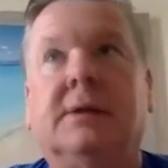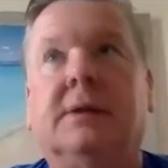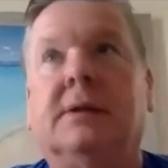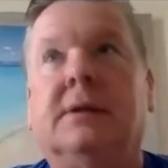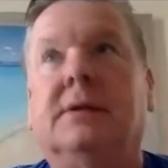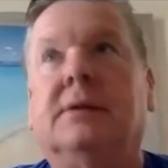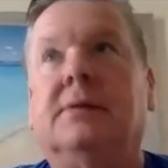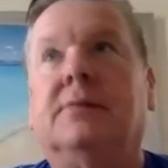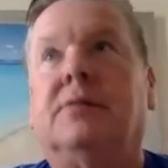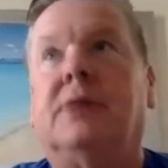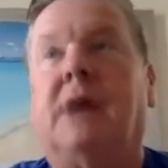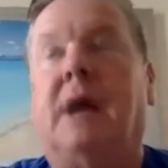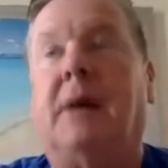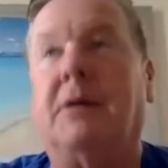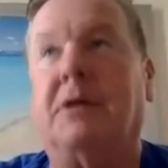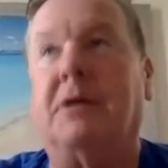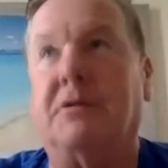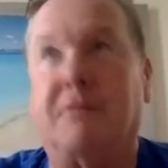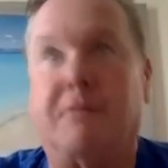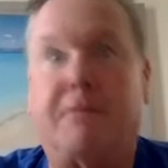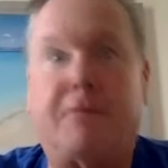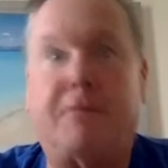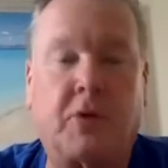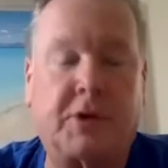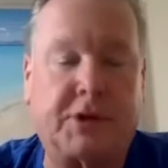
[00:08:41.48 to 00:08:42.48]
probably the
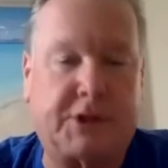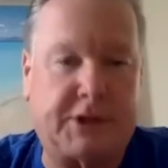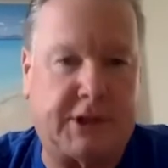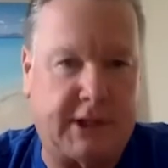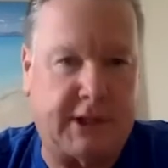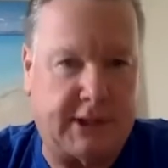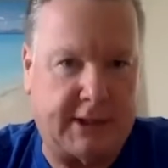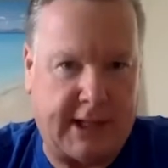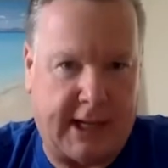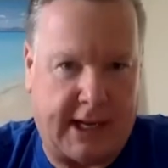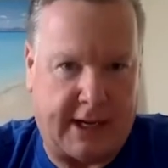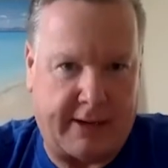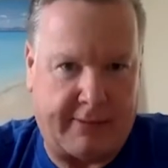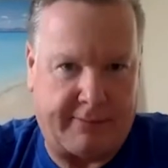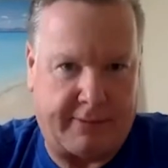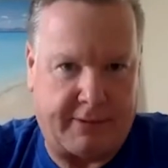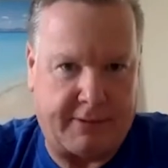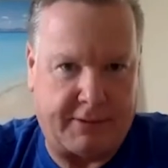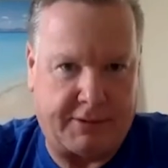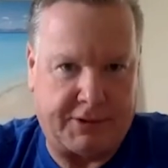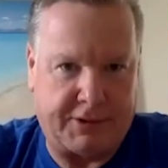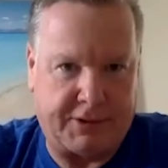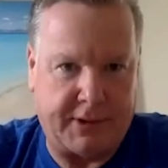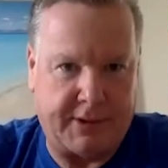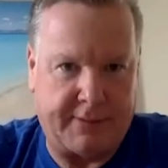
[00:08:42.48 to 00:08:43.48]
14th
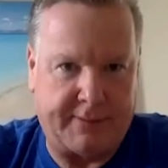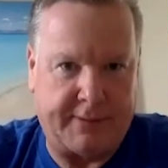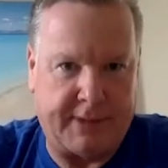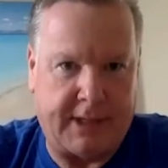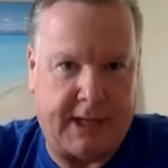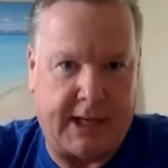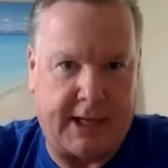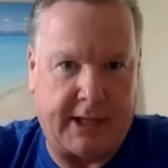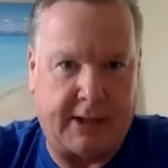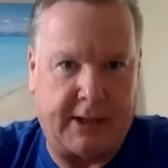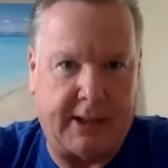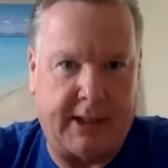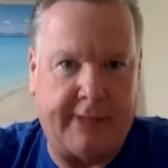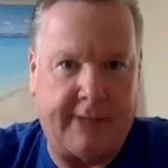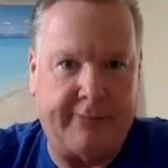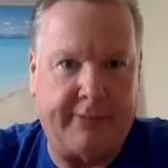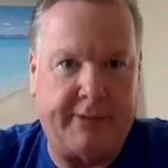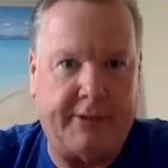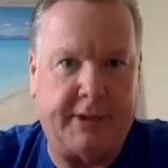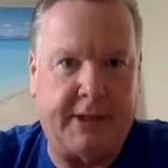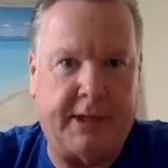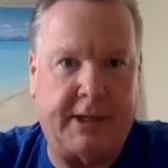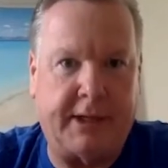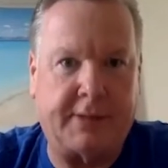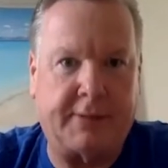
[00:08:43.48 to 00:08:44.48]
anniversary of 9/11
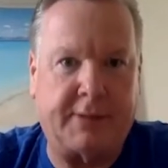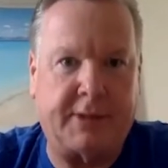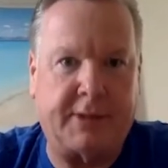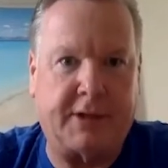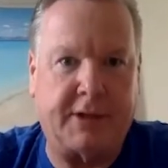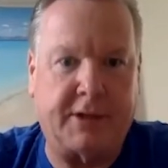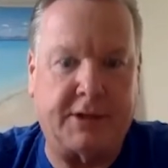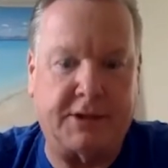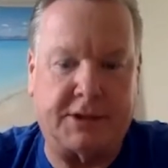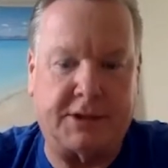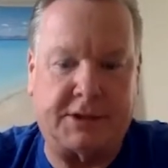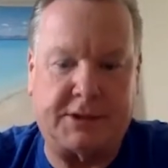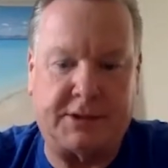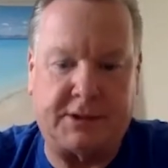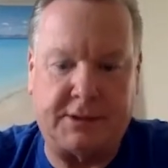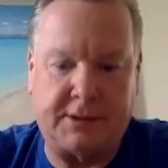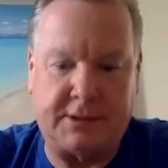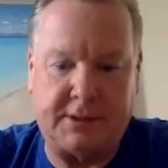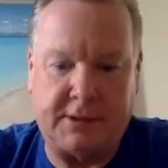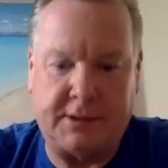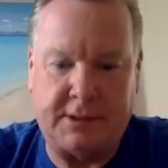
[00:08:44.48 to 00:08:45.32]
because